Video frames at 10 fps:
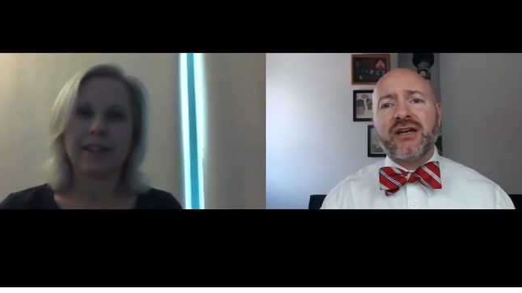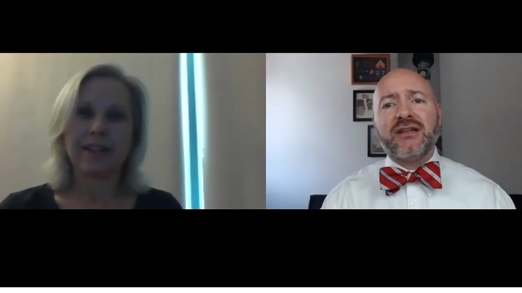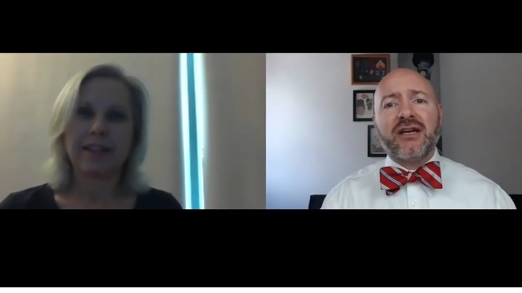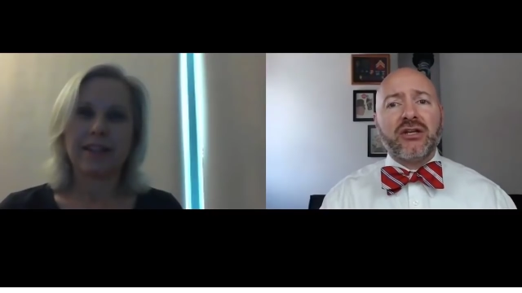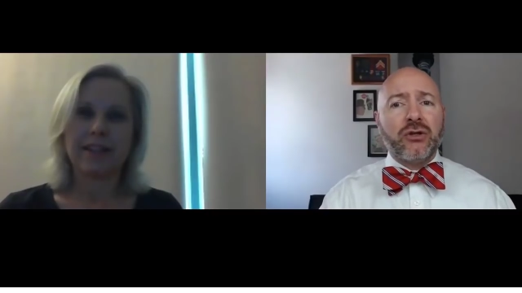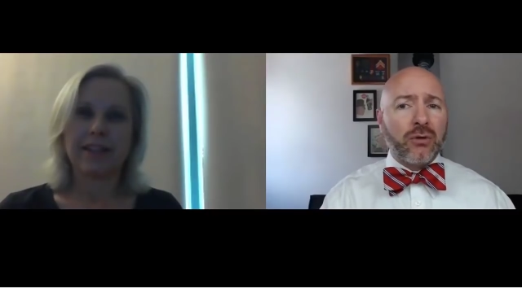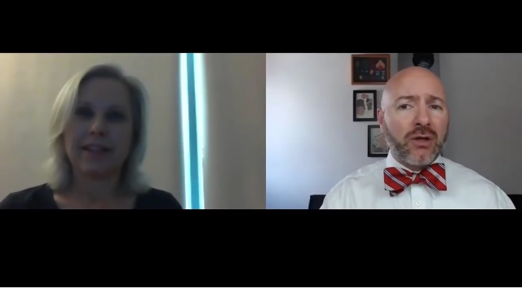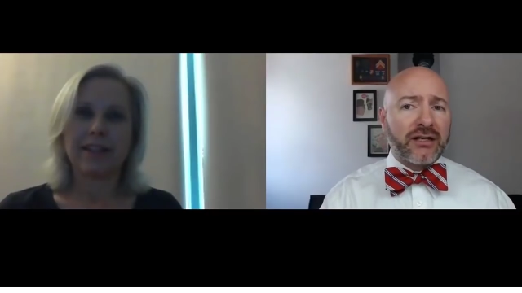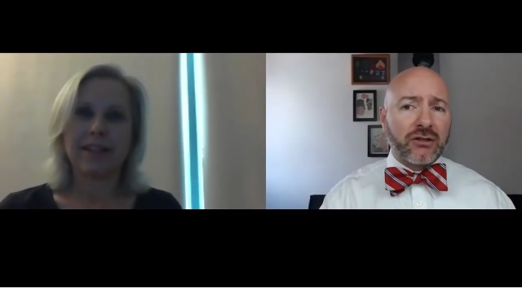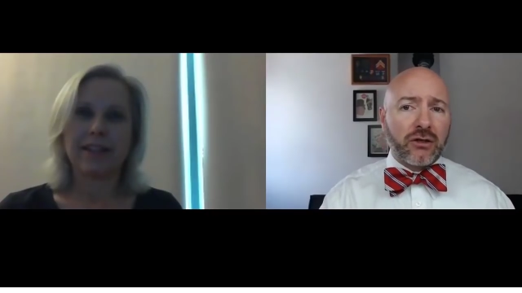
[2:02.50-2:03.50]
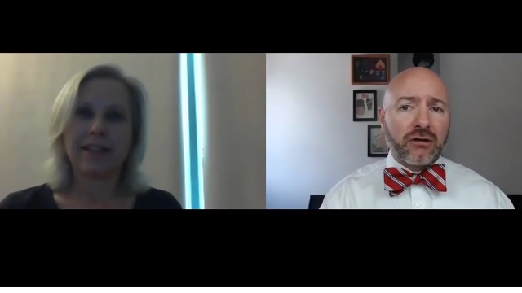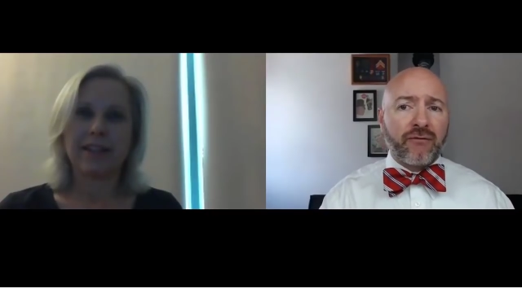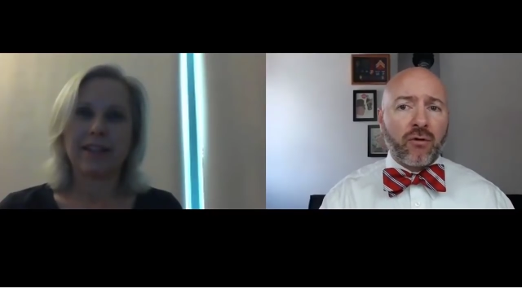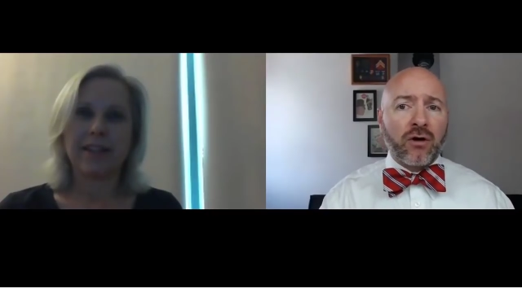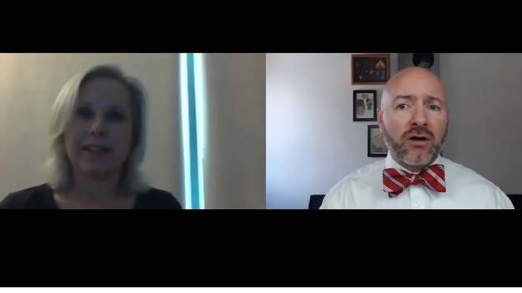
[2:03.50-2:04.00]
Speaker 1: that you like to look
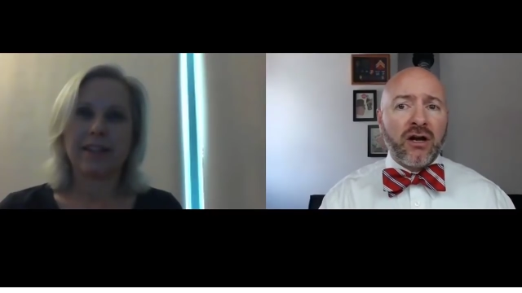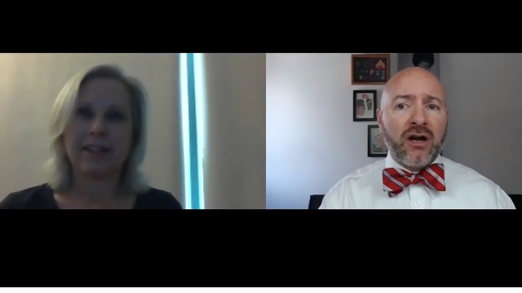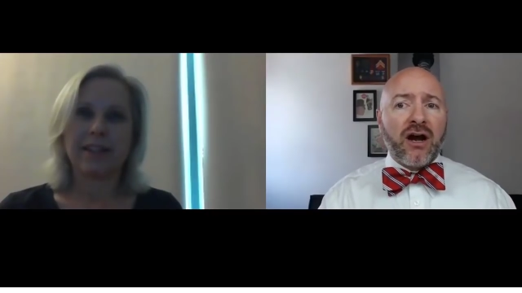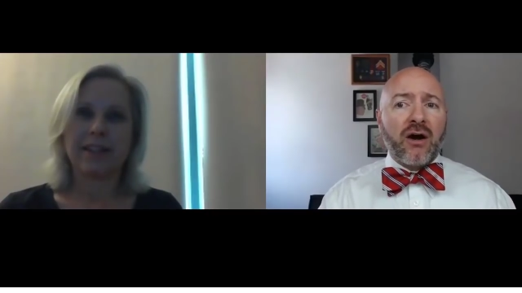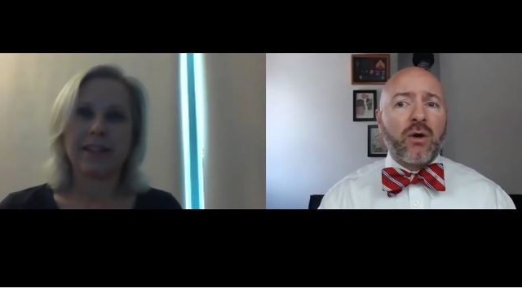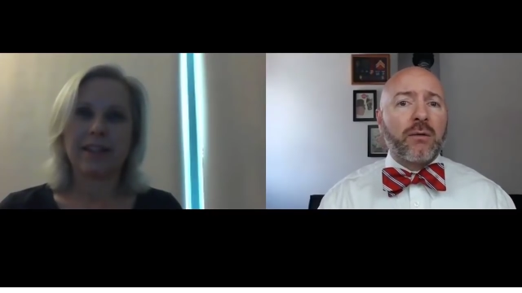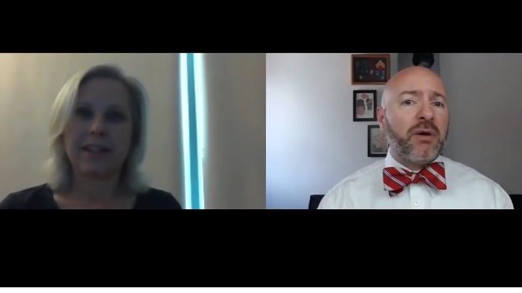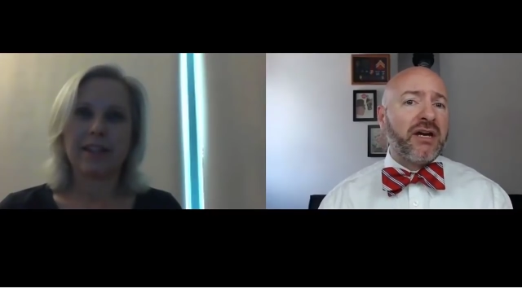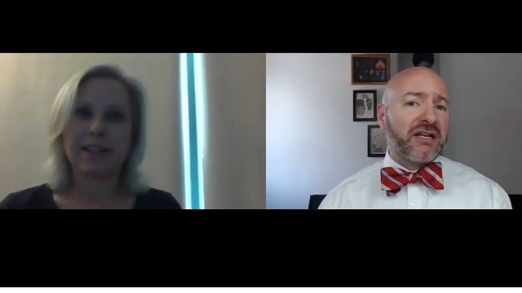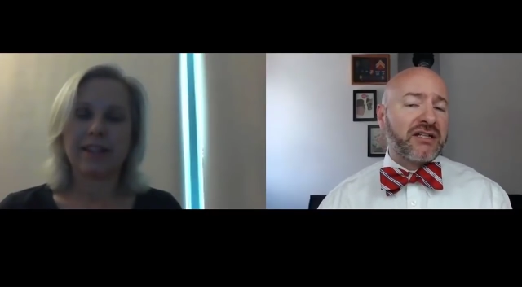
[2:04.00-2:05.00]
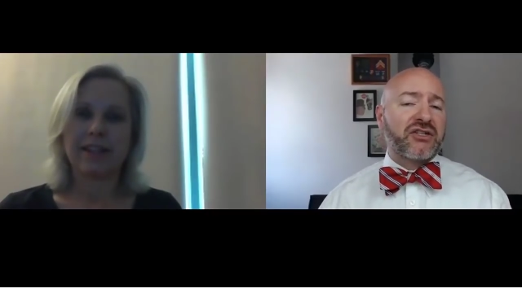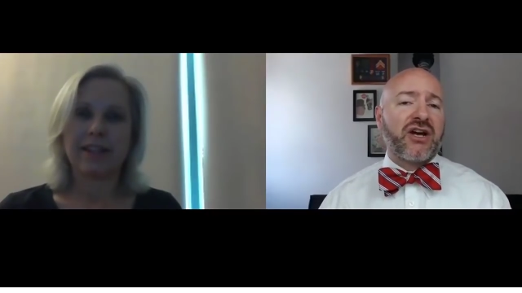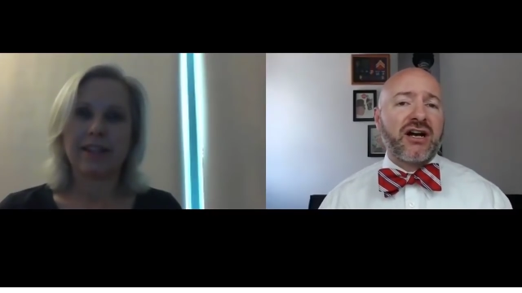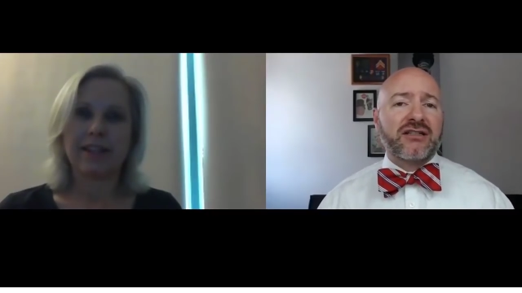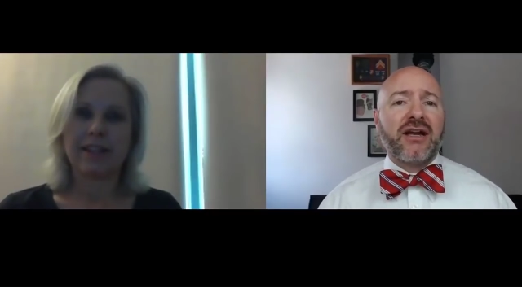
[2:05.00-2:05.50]
for when picking
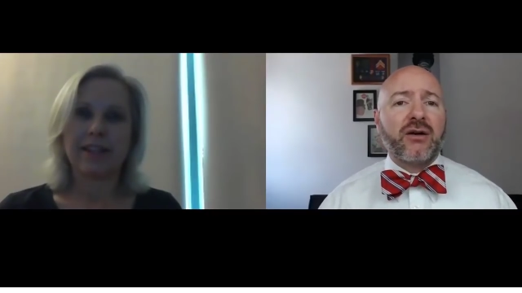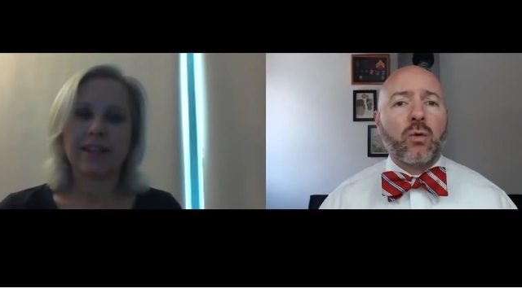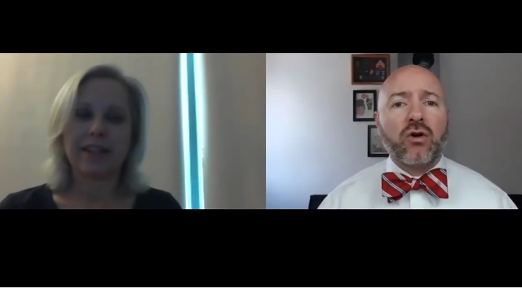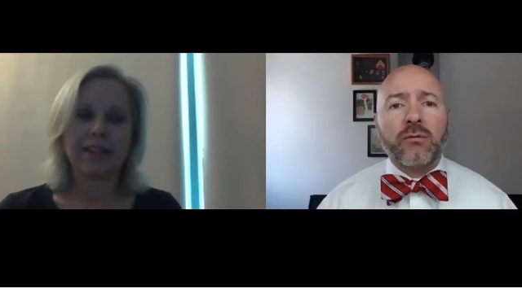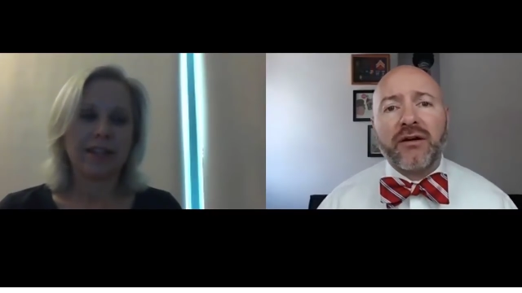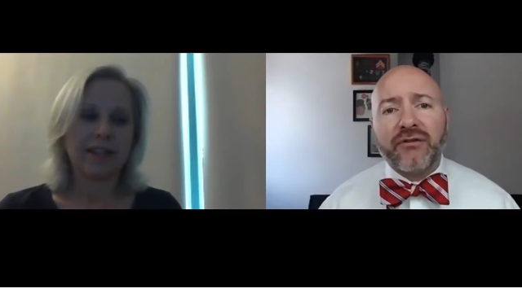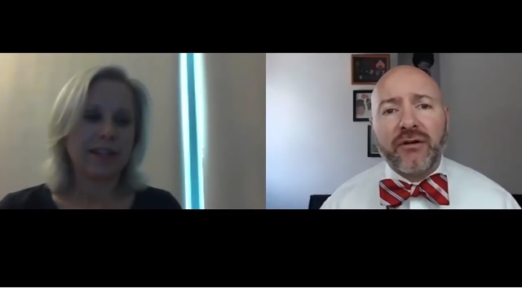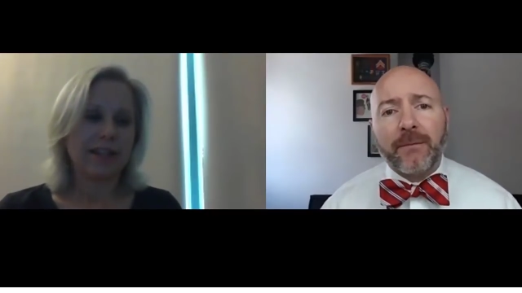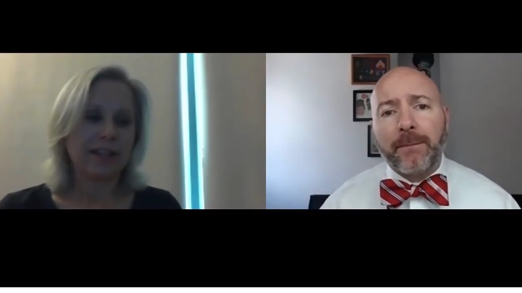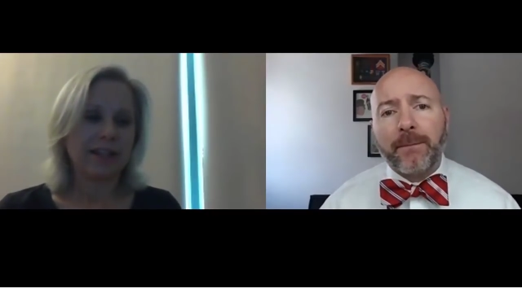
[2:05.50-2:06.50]
stocks like Warren Buffett?